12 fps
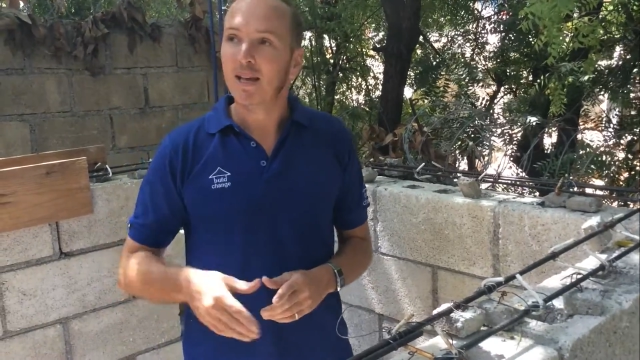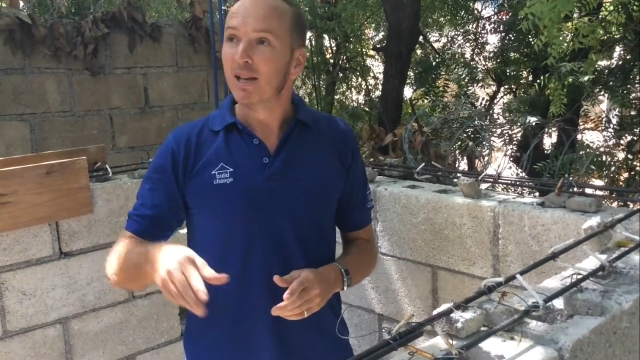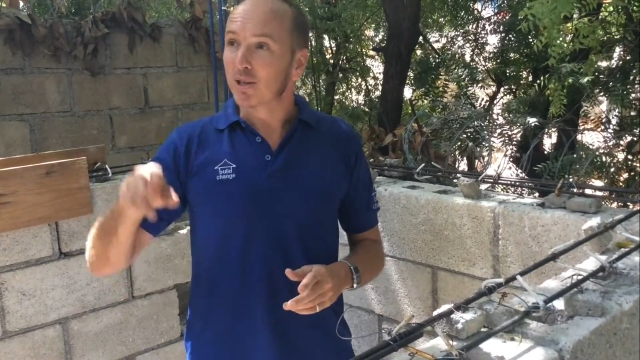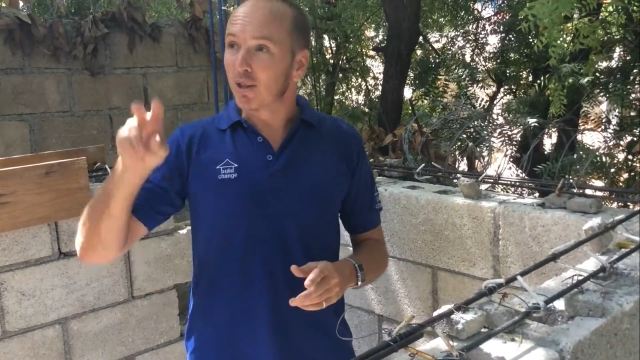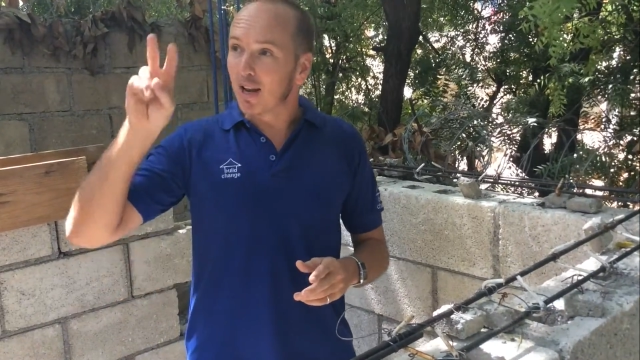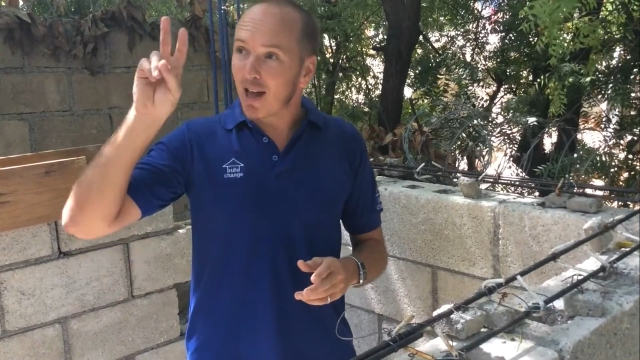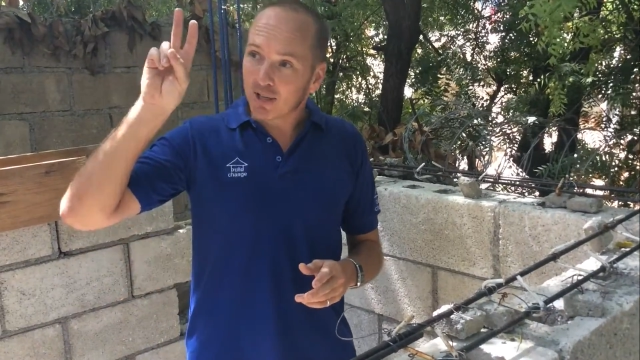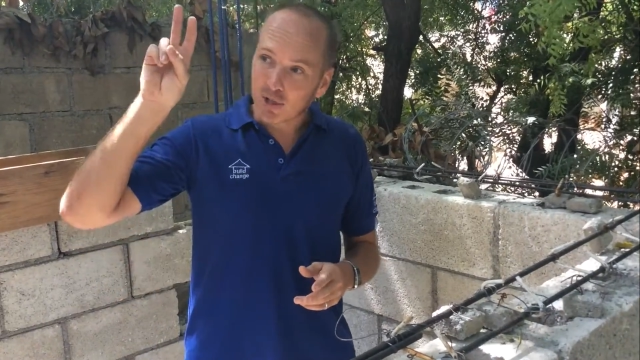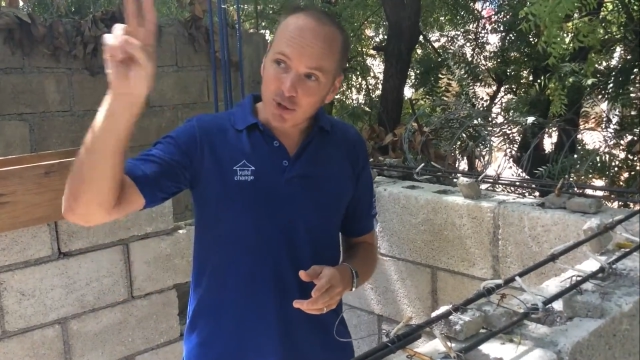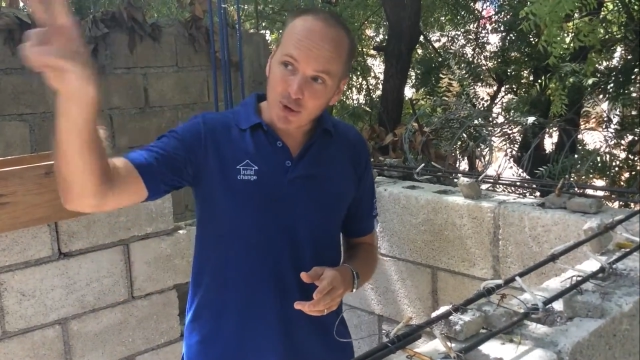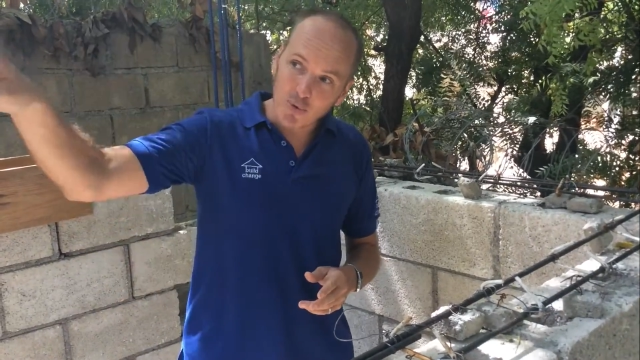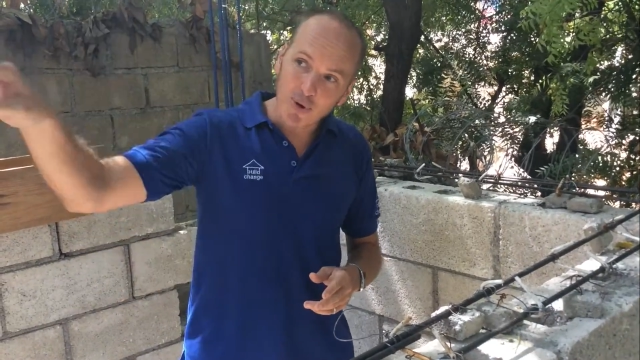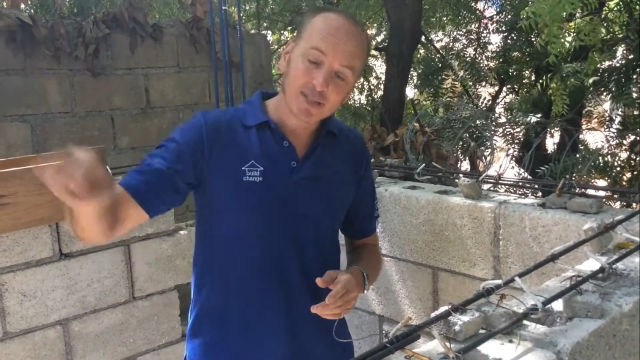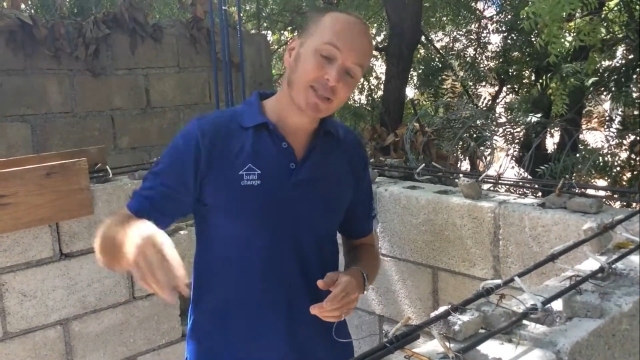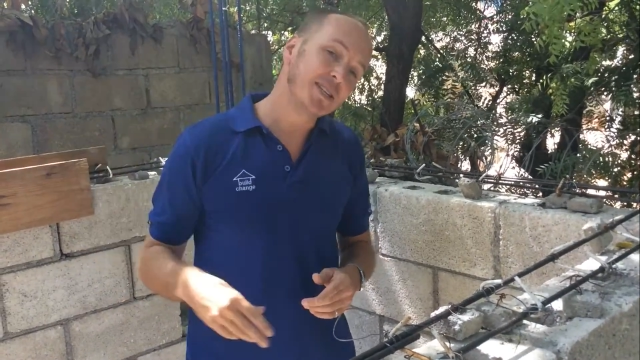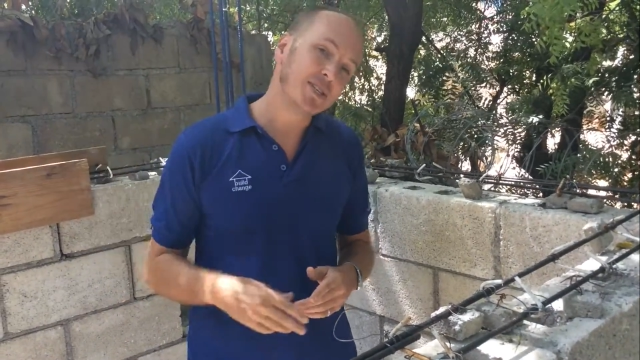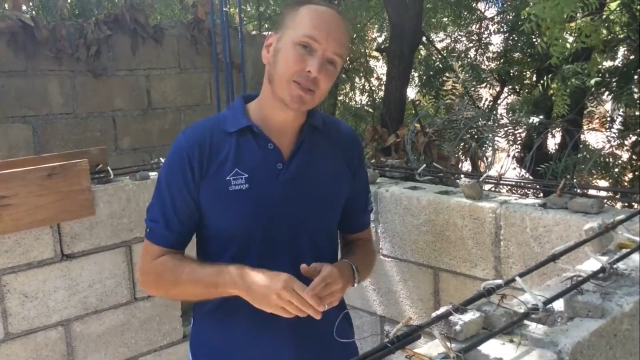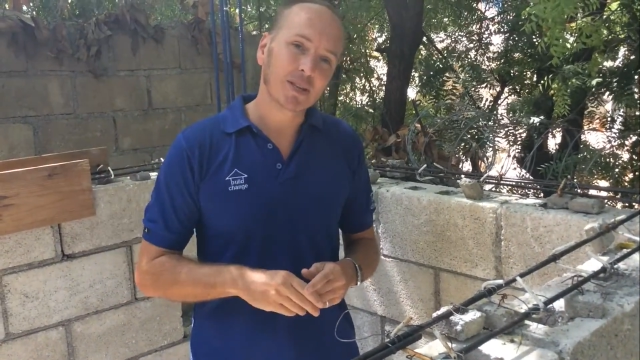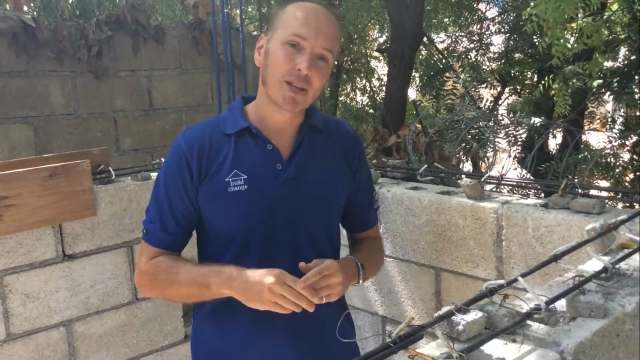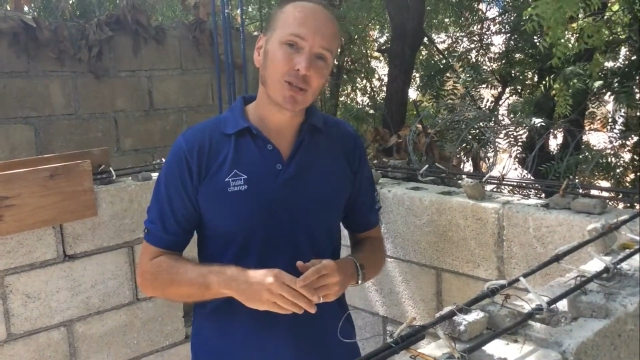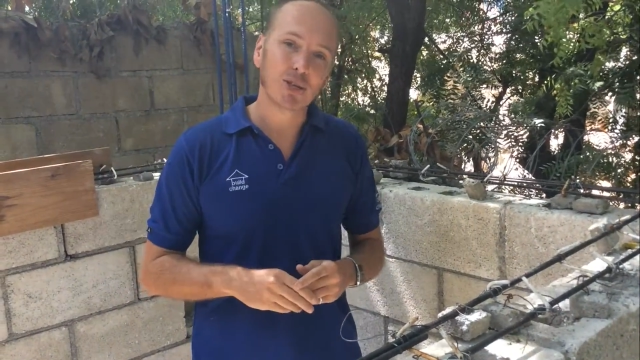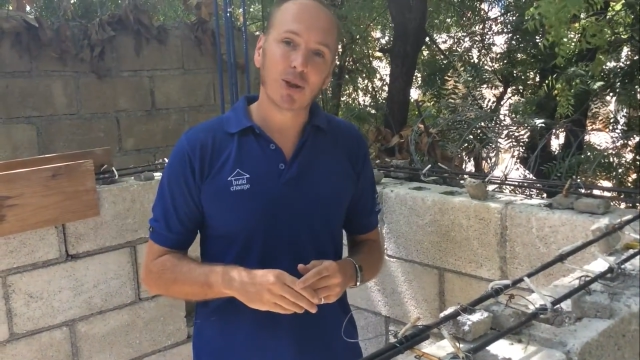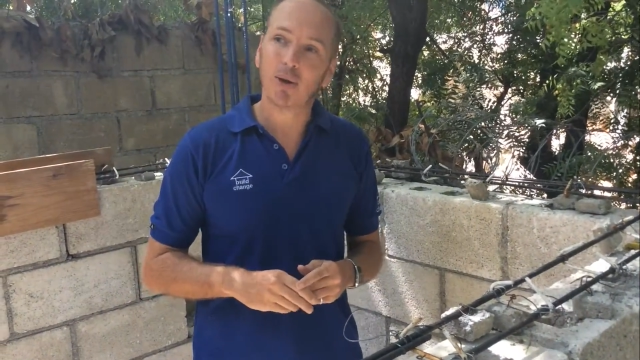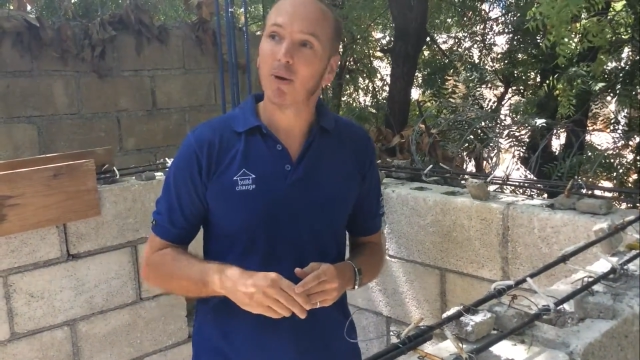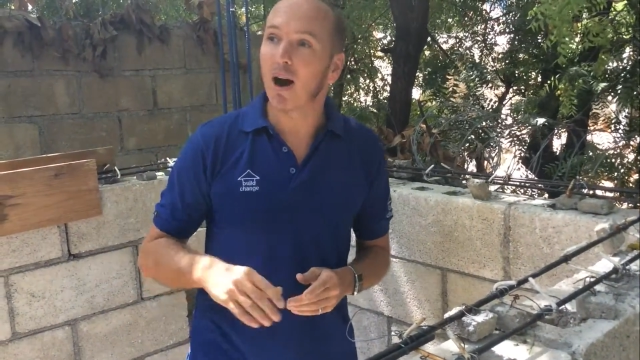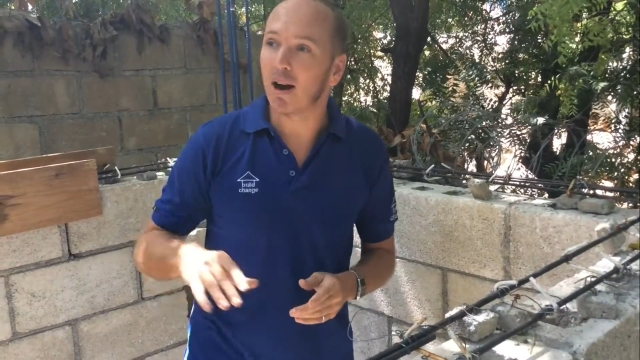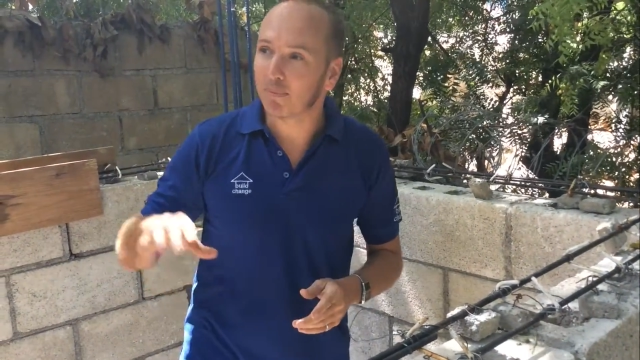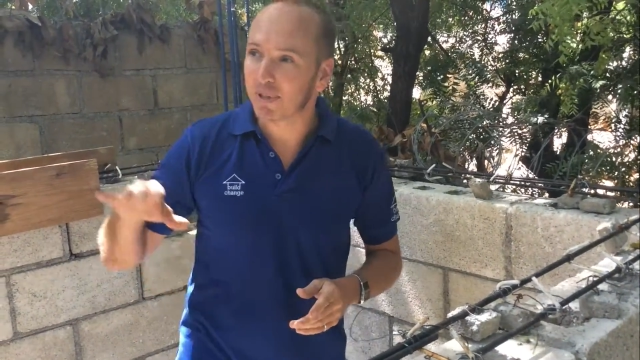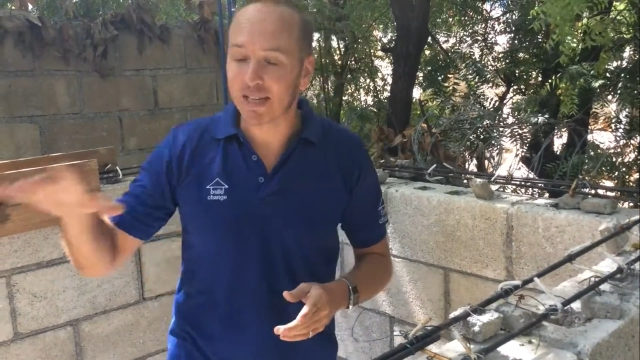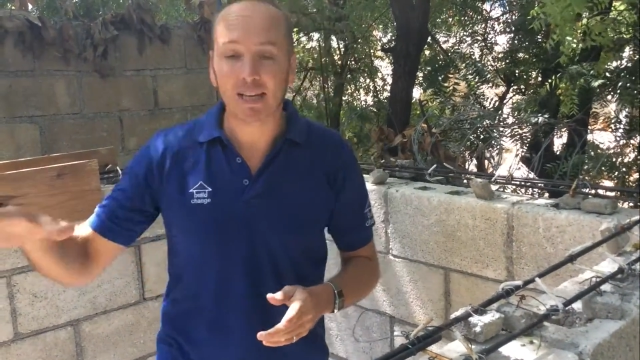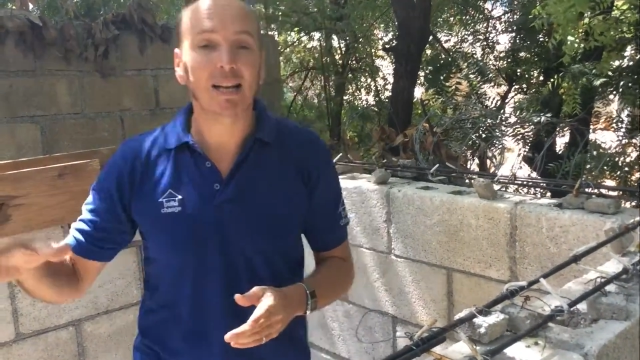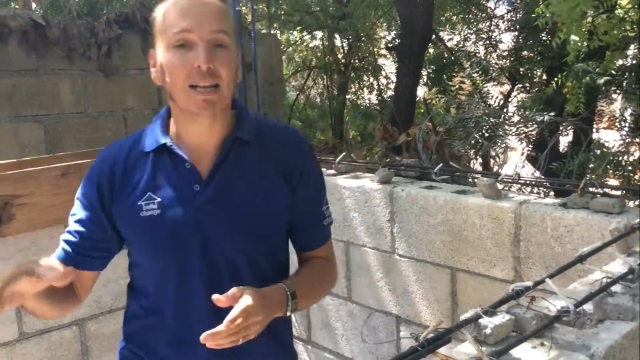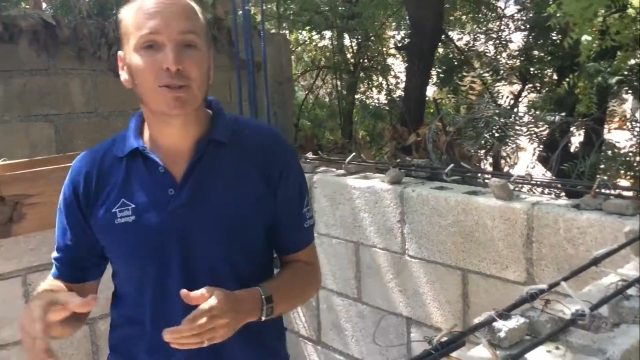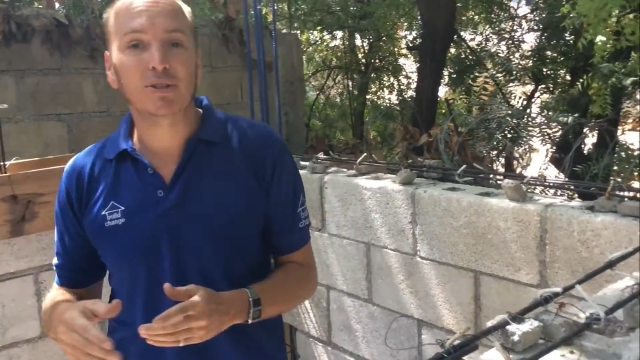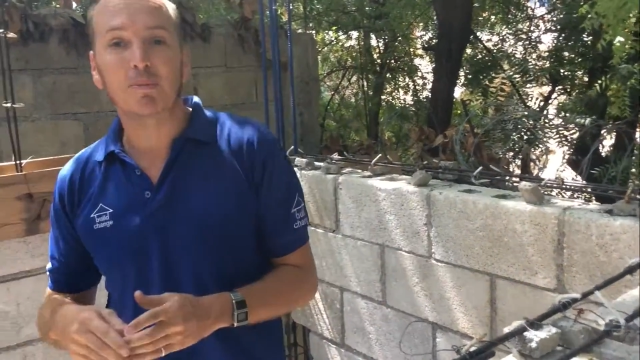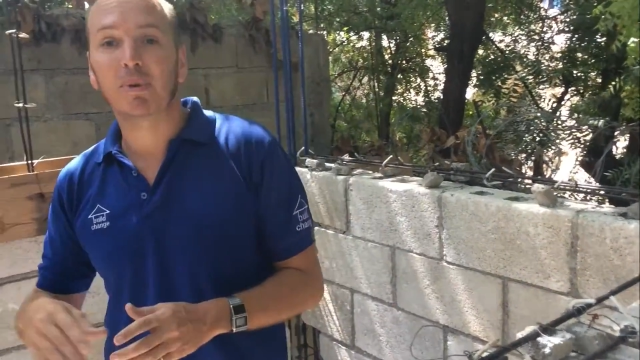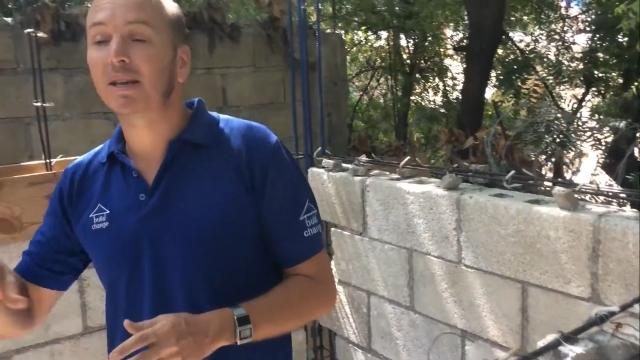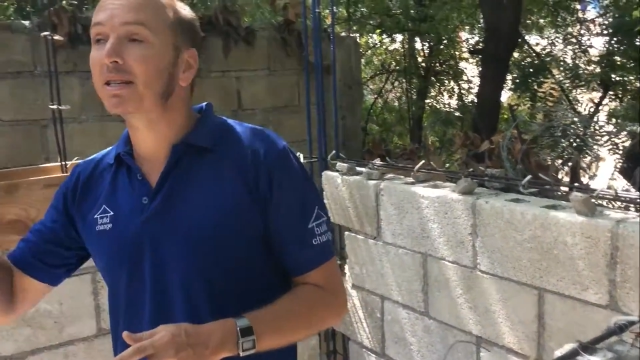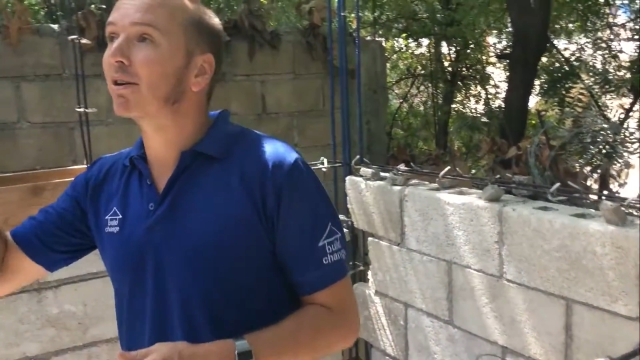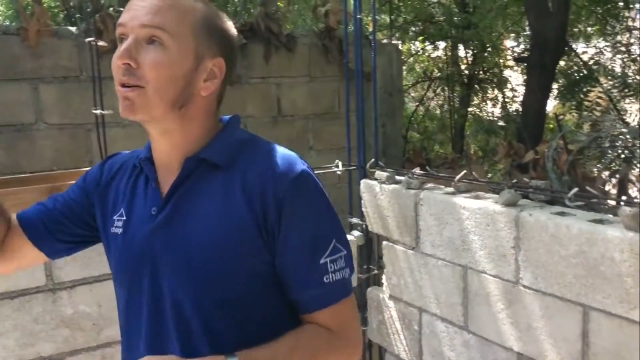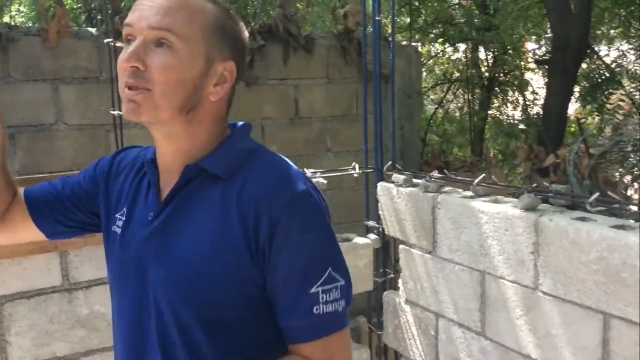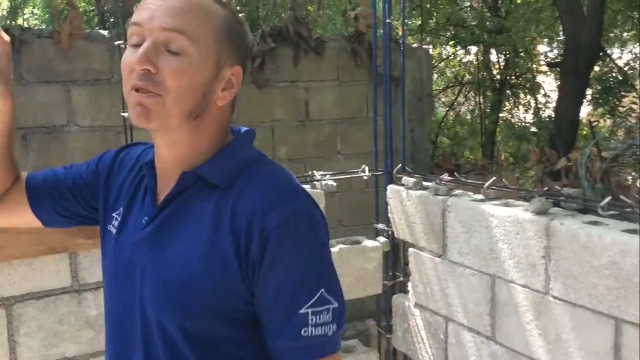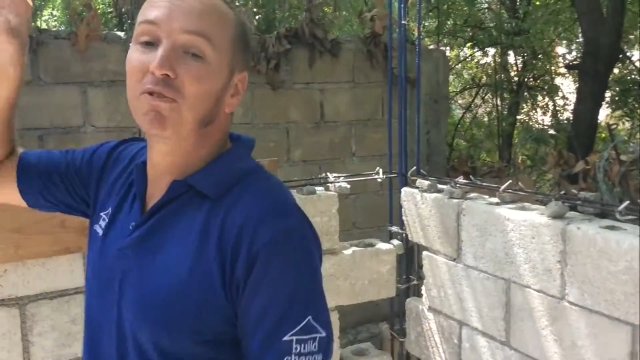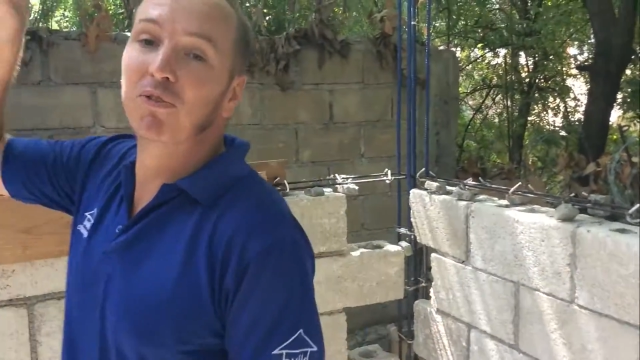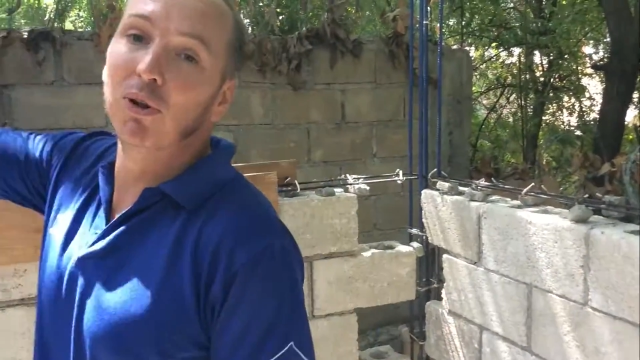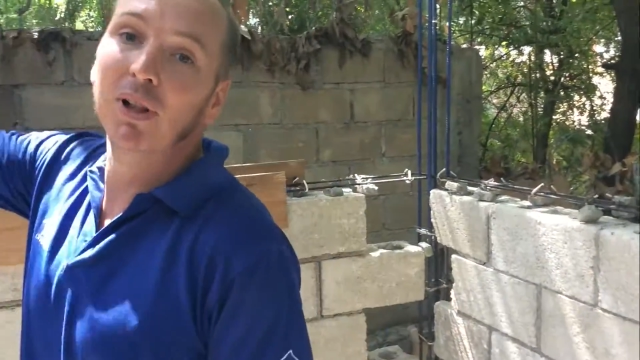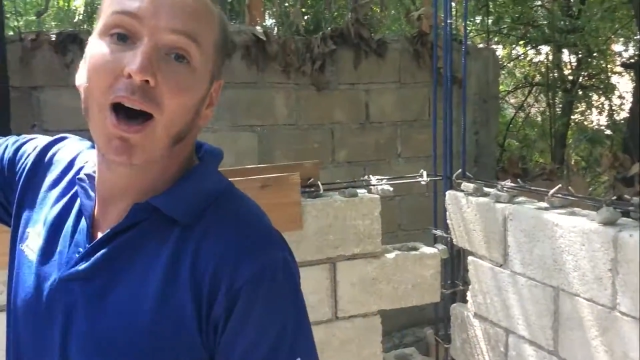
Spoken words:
So the last 2 workstations I'm going to show you are particularly interesting because they're up to full